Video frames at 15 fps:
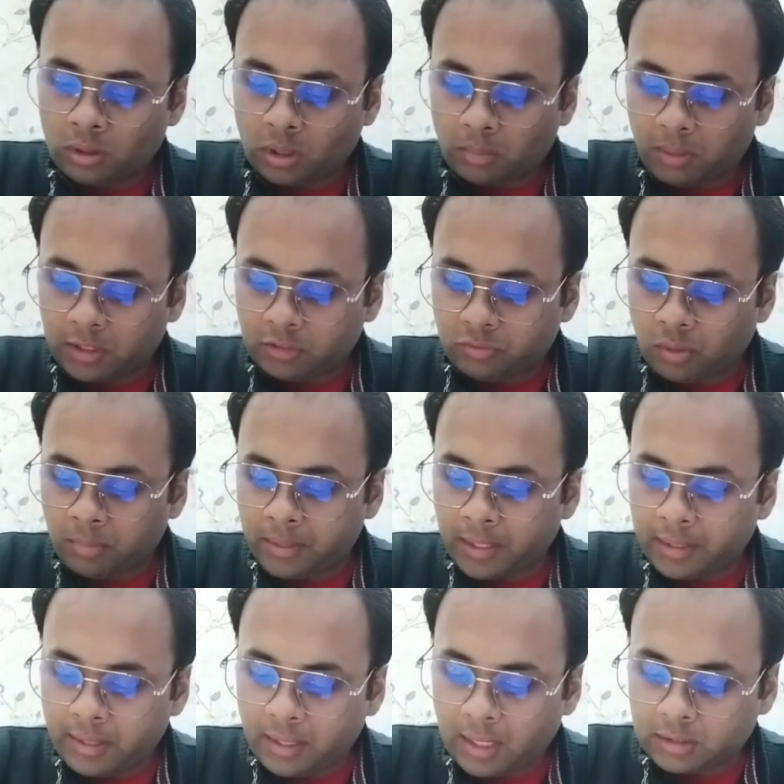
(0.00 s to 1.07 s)
Raman is from
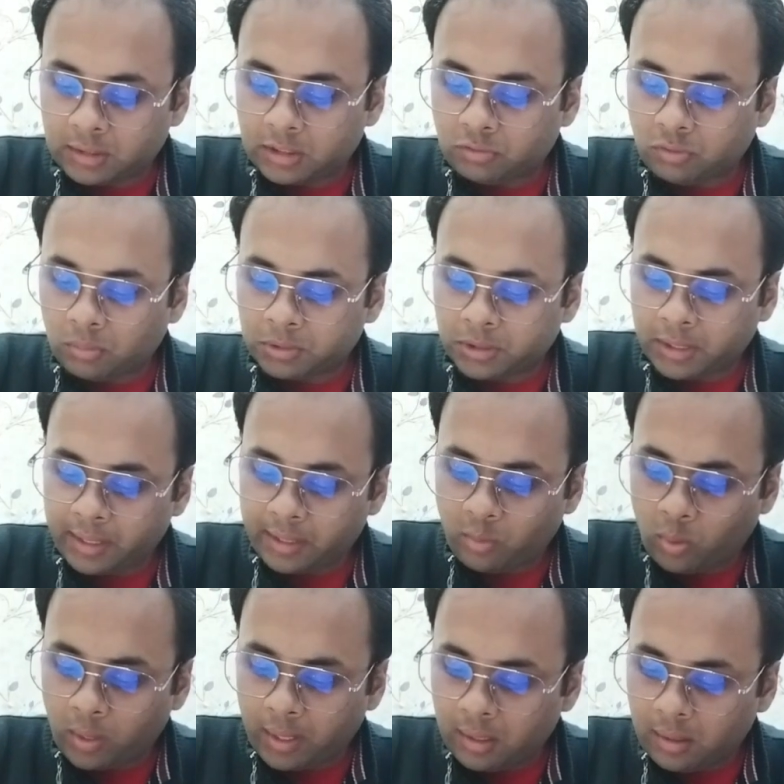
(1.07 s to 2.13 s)
Delhi, Rajan is from
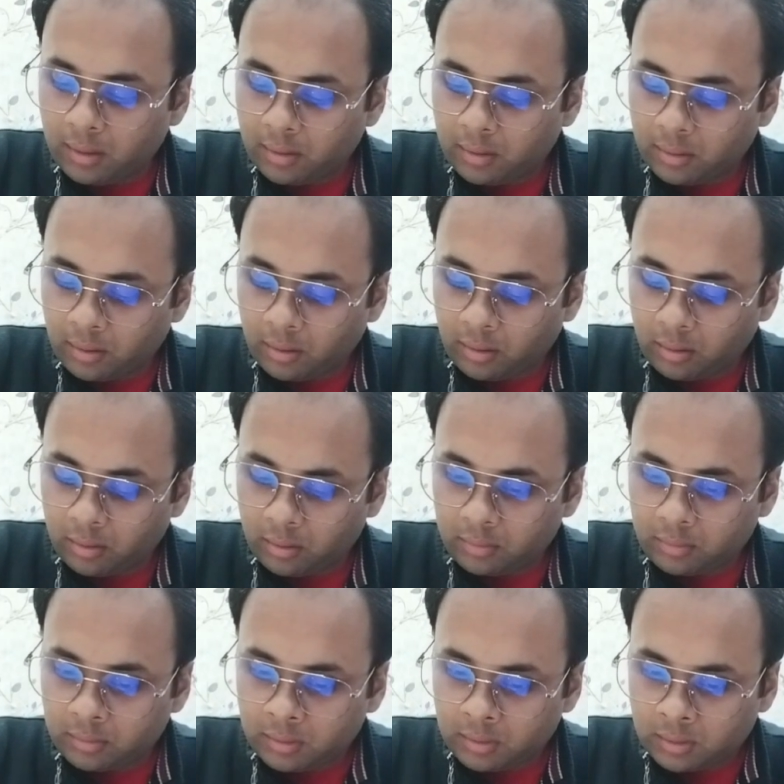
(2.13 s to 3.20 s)
Chennai, while
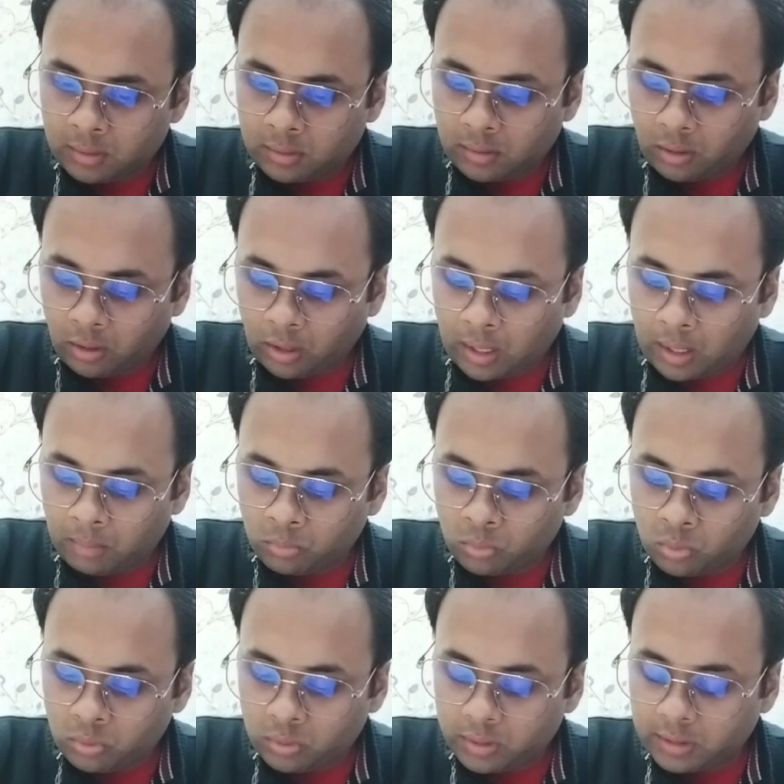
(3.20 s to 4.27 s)

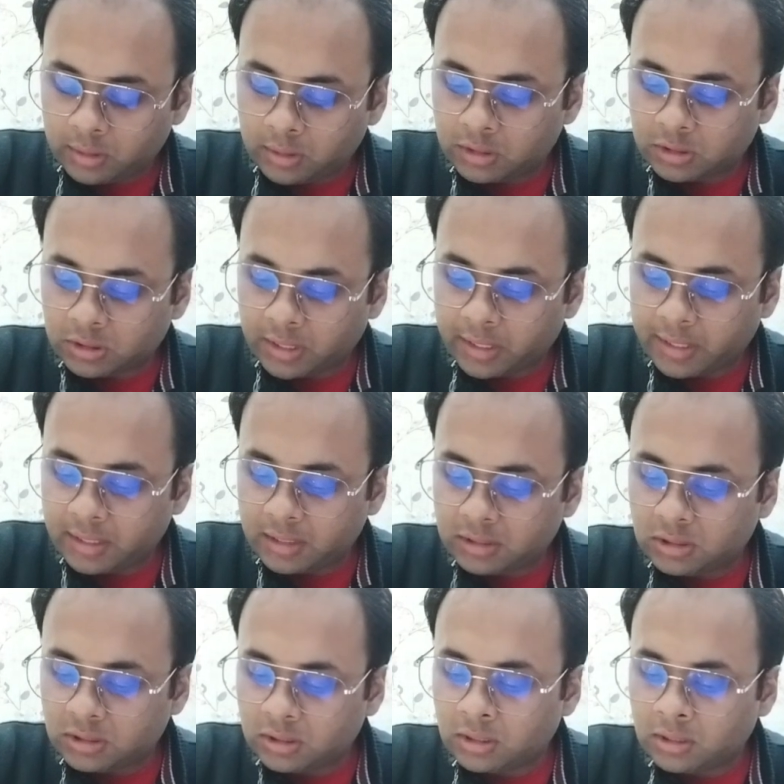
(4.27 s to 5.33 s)
Ramu in this
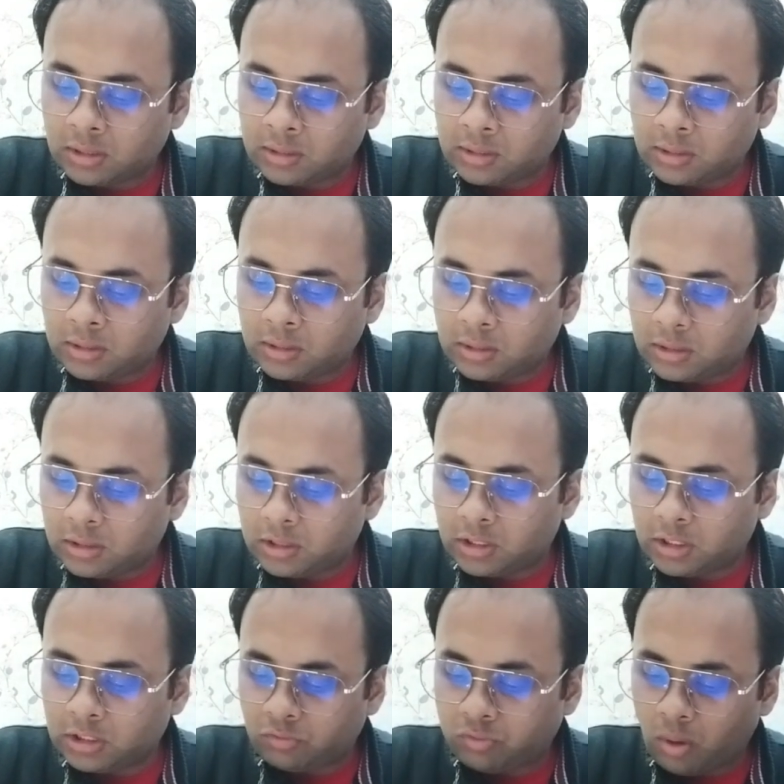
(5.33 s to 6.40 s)
case
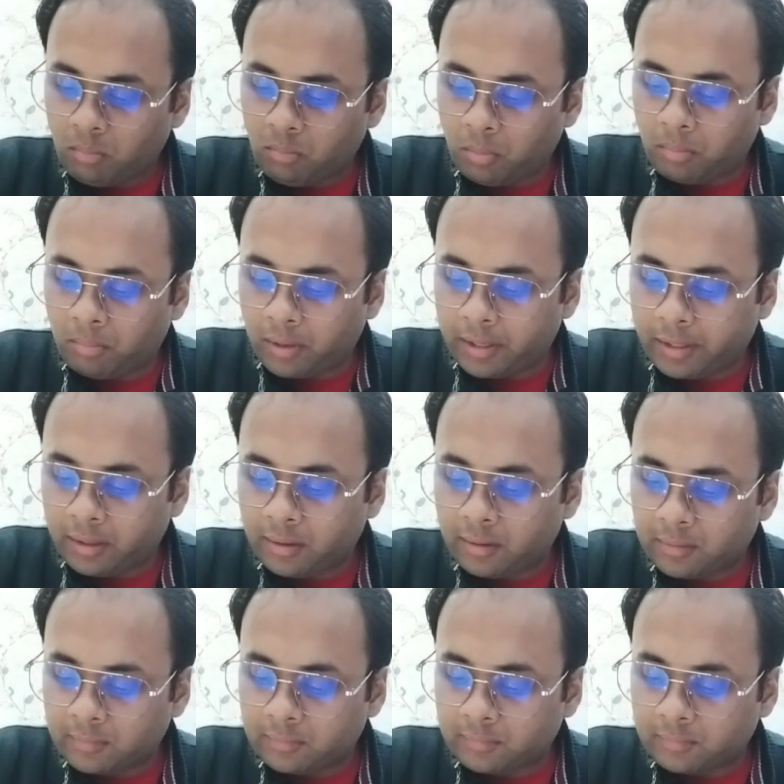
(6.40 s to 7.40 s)
is from Mumbai.